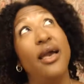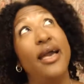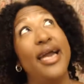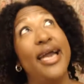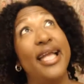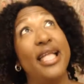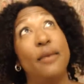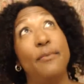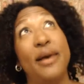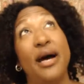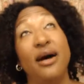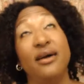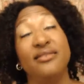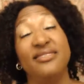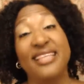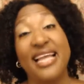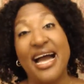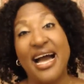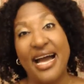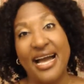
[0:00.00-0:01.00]
at about
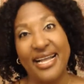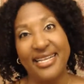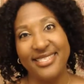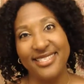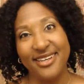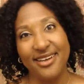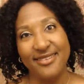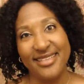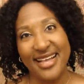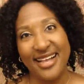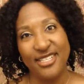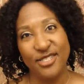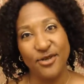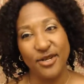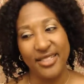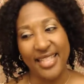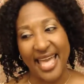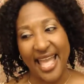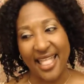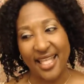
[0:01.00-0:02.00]
nine to go down to
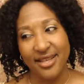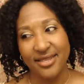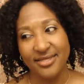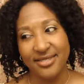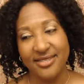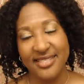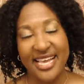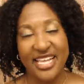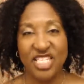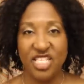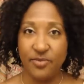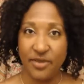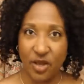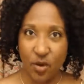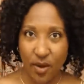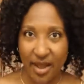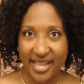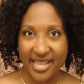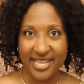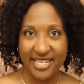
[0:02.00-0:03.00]
Atlanta, so that should be
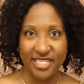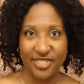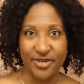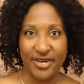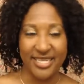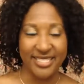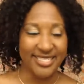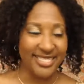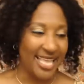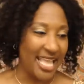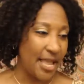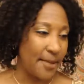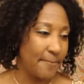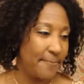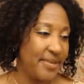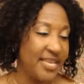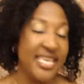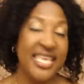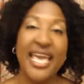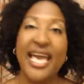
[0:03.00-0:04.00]
quite interesting.
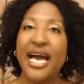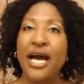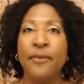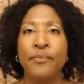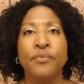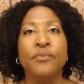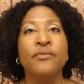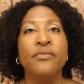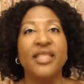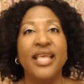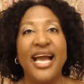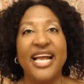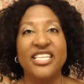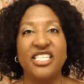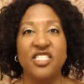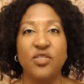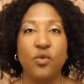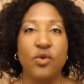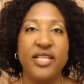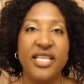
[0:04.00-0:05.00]
But yeah, I
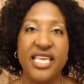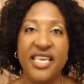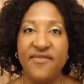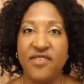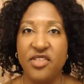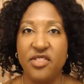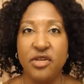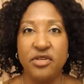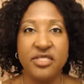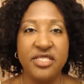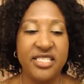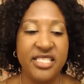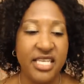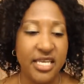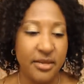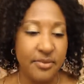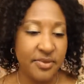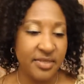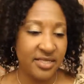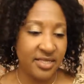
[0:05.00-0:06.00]
just want to give you those
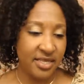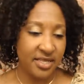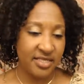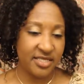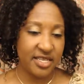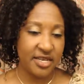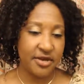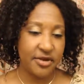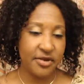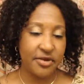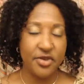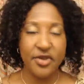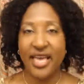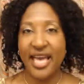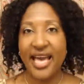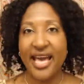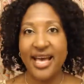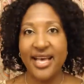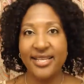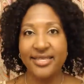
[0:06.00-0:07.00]
tips. So you
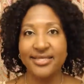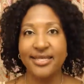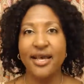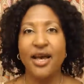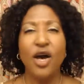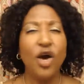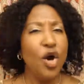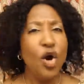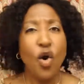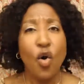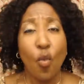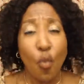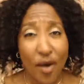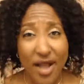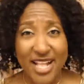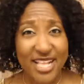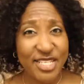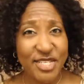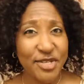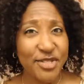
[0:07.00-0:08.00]
guys, what
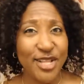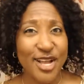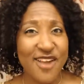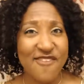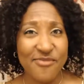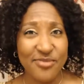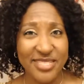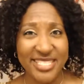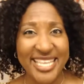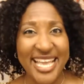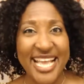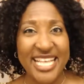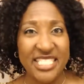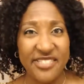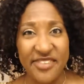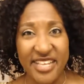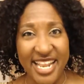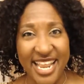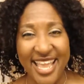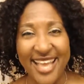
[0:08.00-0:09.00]
did you learn from today's
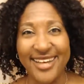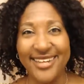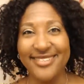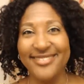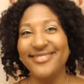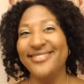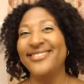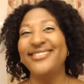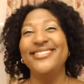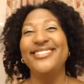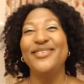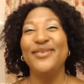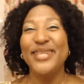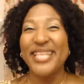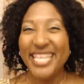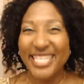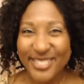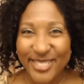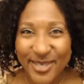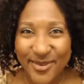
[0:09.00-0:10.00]
video? Do we
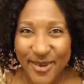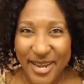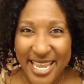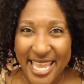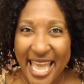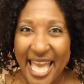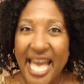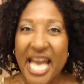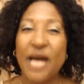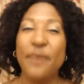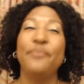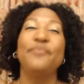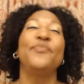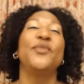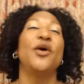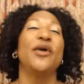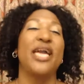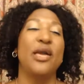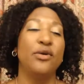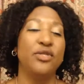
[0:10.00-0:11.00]
need to do a recap?
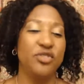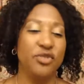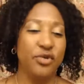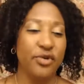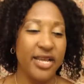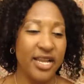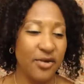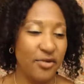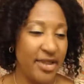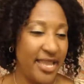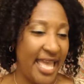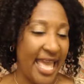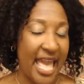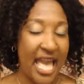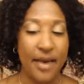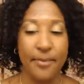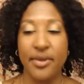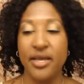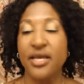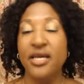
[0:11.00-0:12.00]
Okay, we'll do a quick recap.